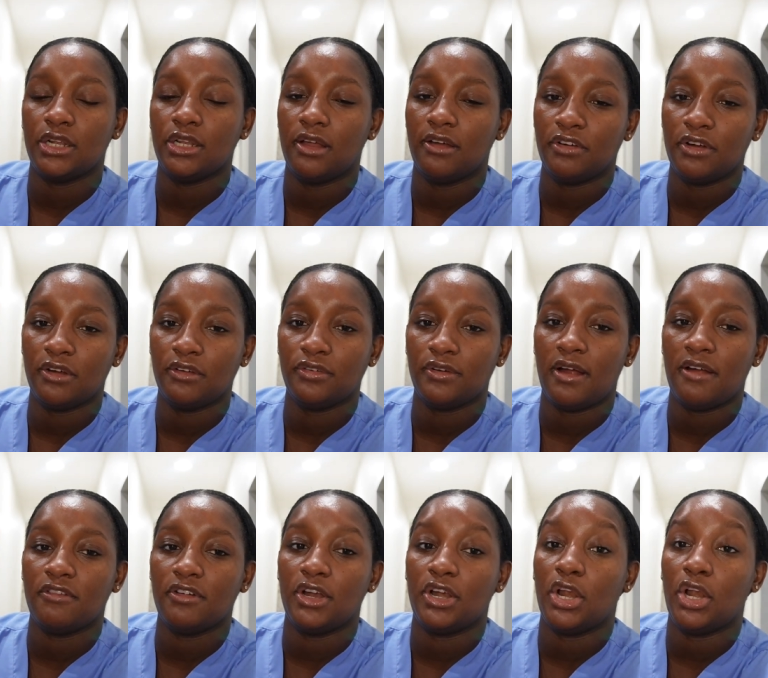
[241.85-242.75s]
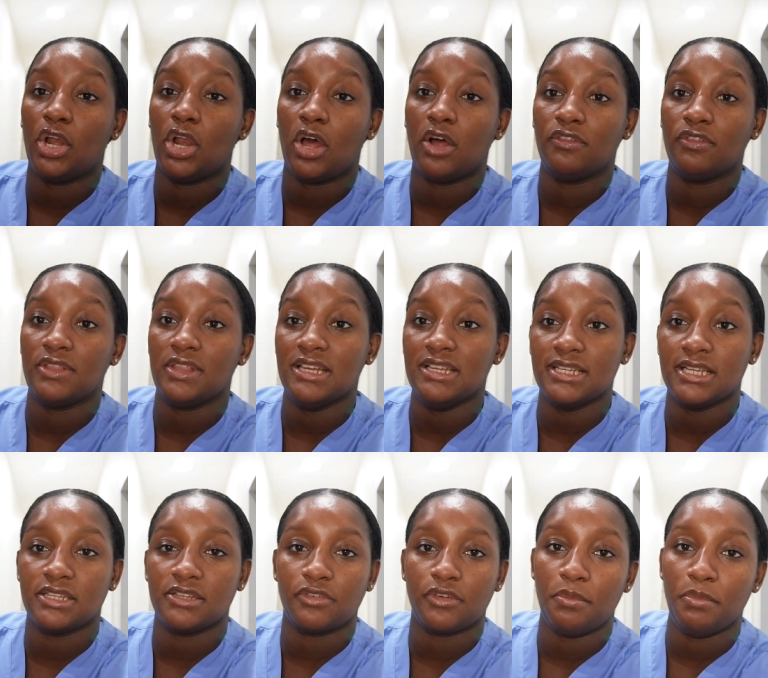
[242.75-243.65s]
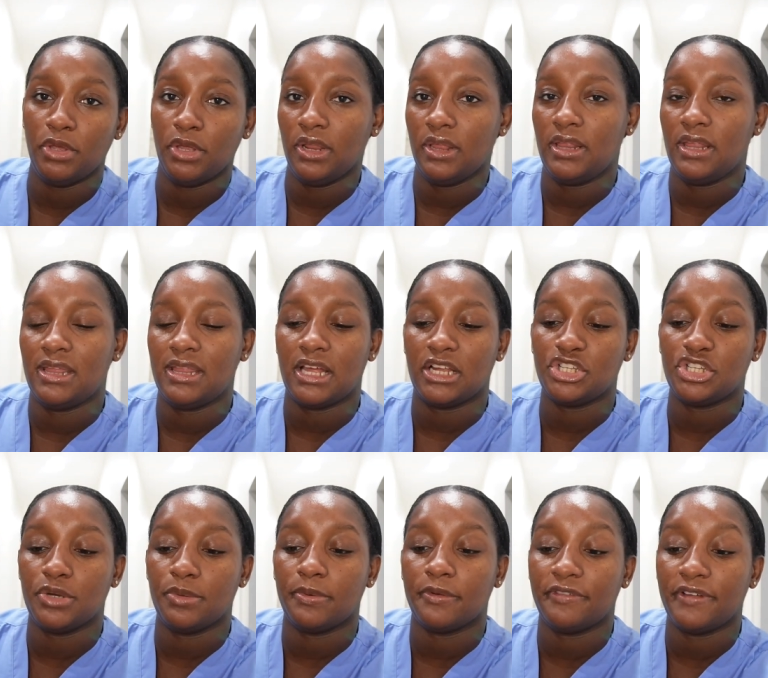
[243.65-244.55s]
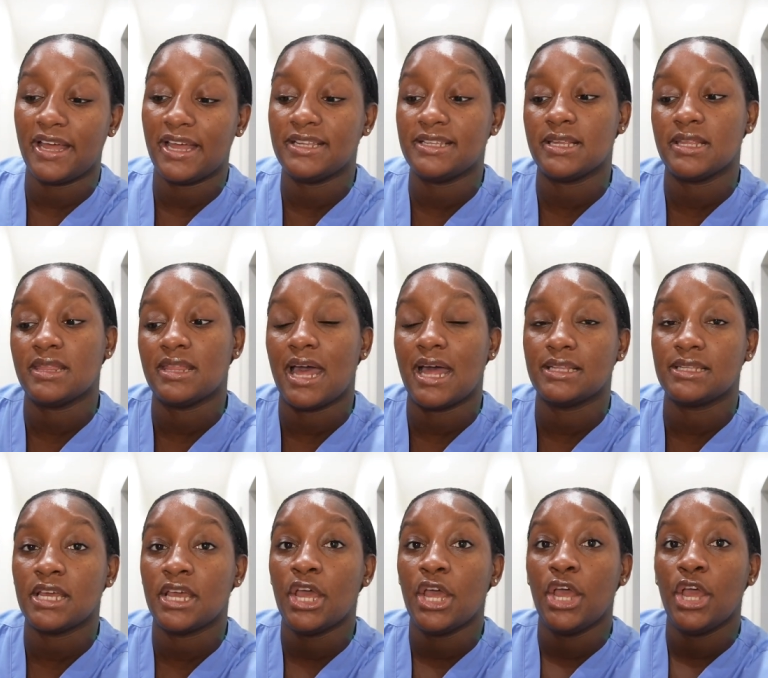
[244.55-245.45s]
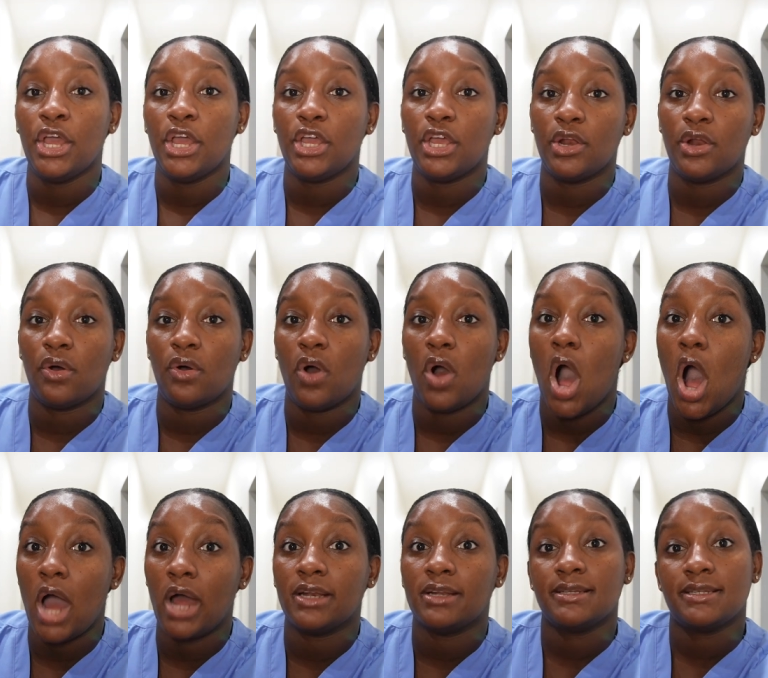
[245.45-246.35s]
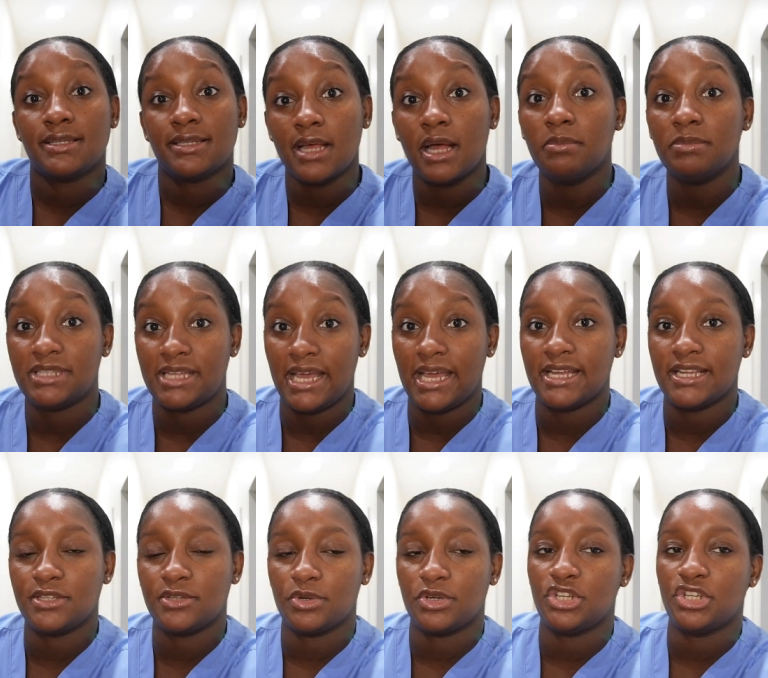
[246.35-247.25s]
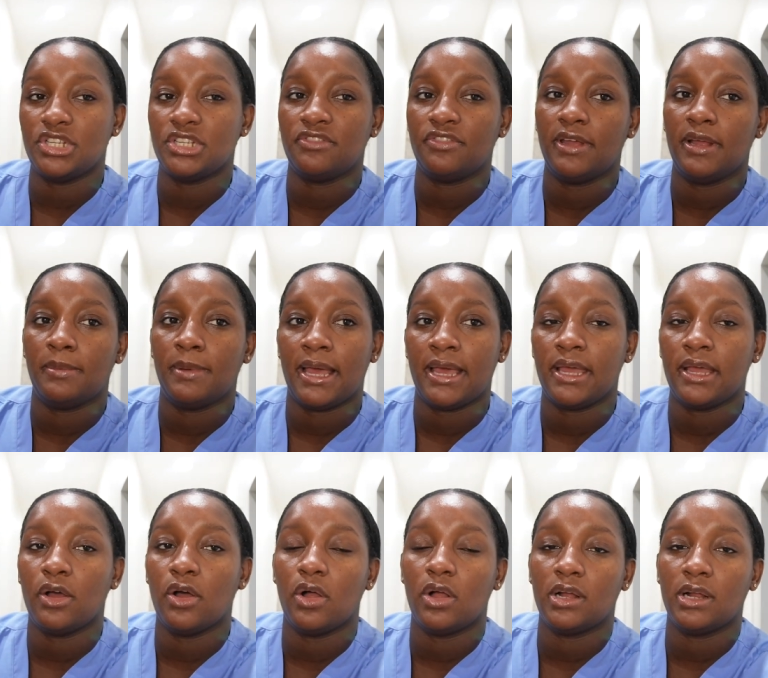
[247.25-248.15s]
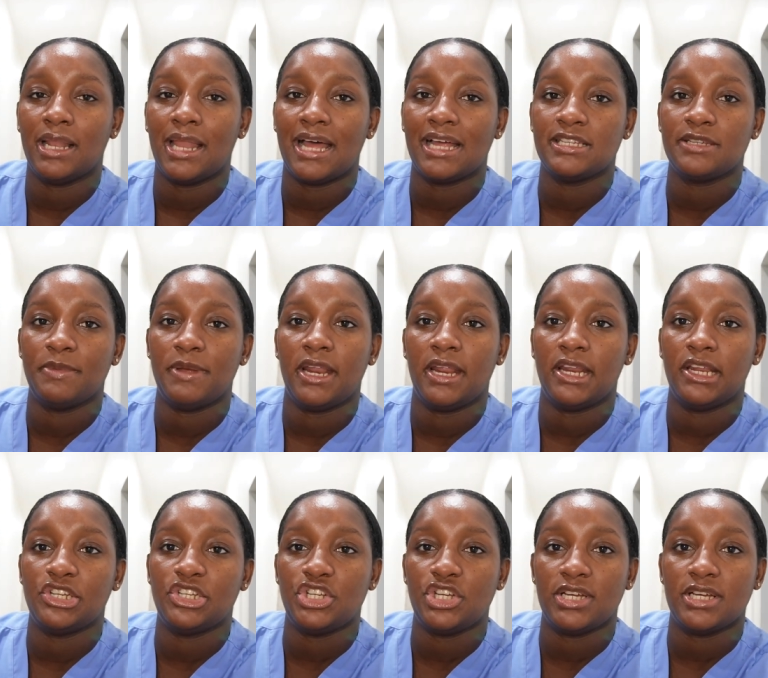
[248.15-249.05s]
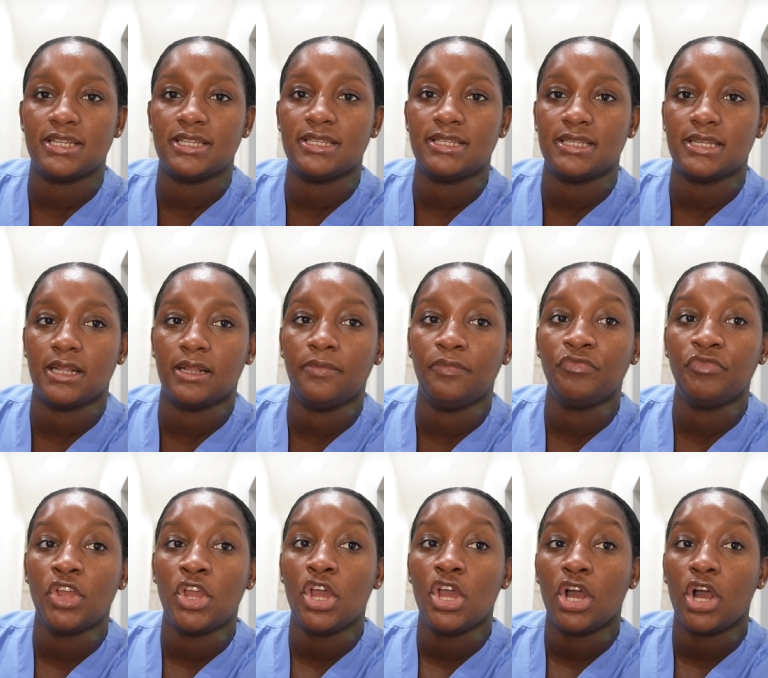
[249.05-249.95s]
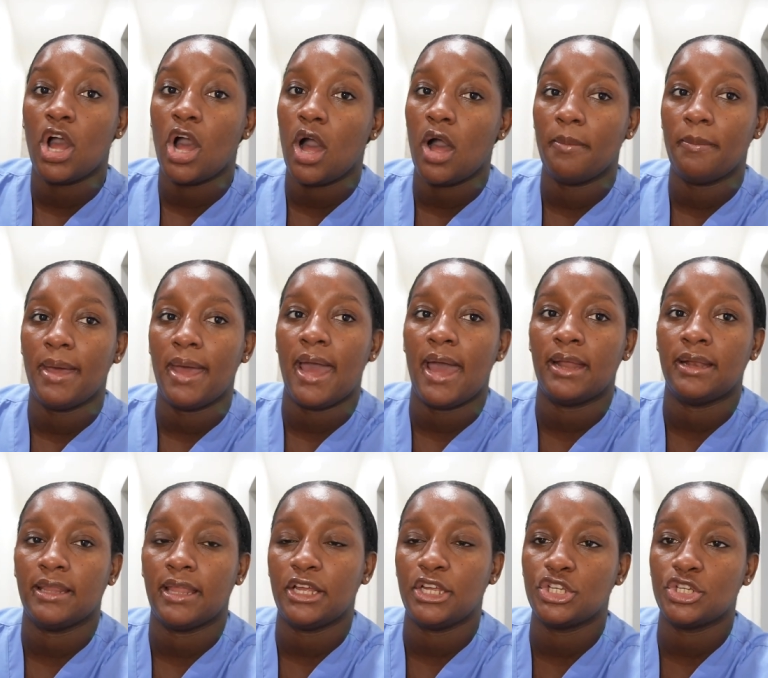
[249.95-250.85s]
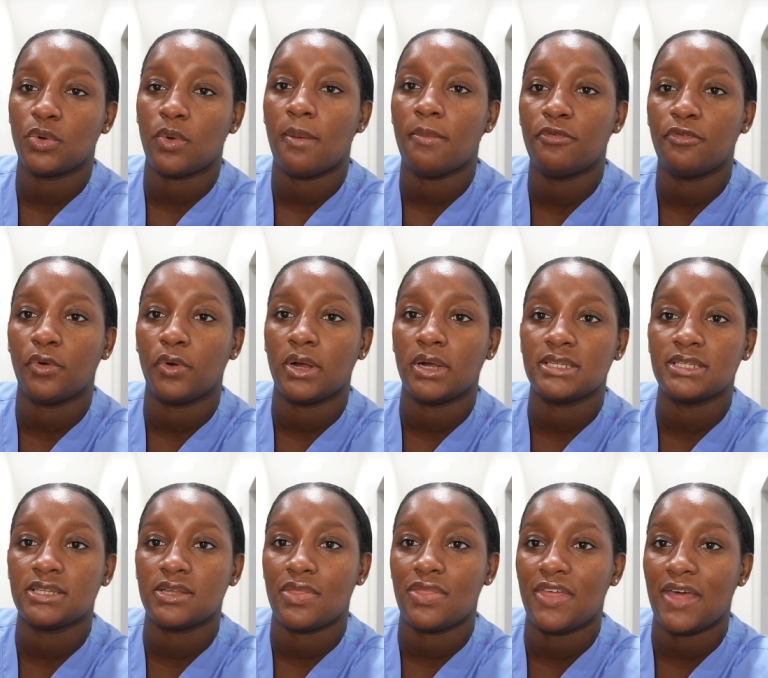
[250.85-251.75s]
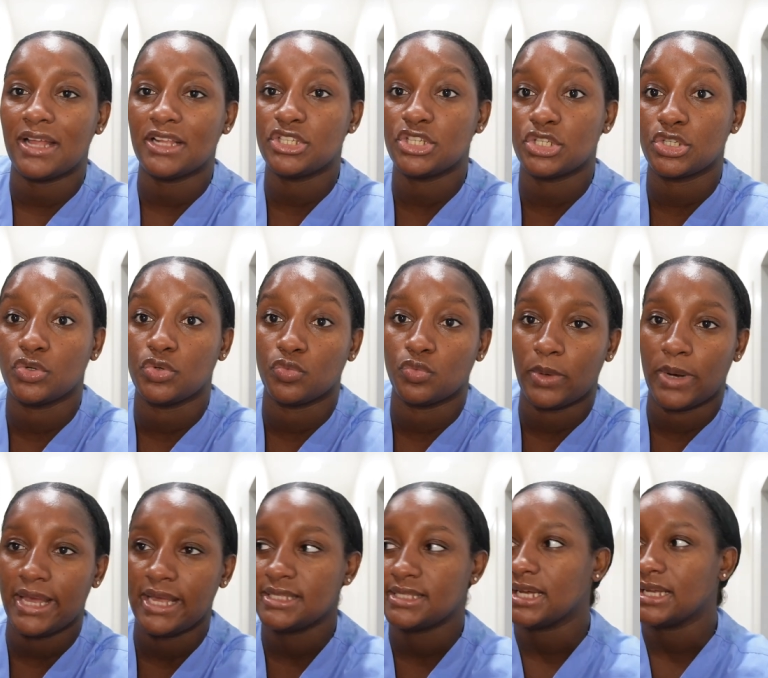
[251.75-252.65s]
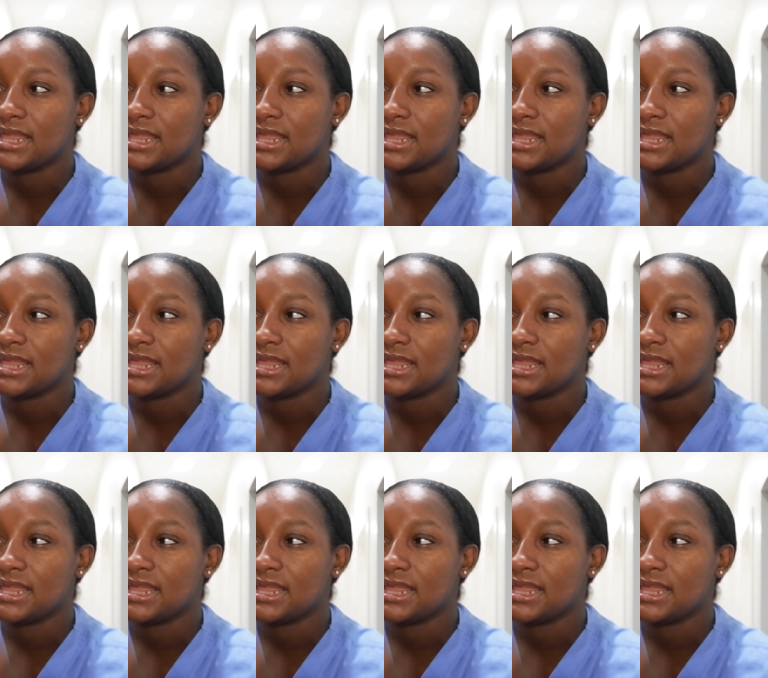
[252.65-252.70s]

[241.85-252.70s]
Love her forever and love the sense of community that she provides, and that, you know, on some days when she's available I can call her last minute and she can still come and like show up for us. So that's great.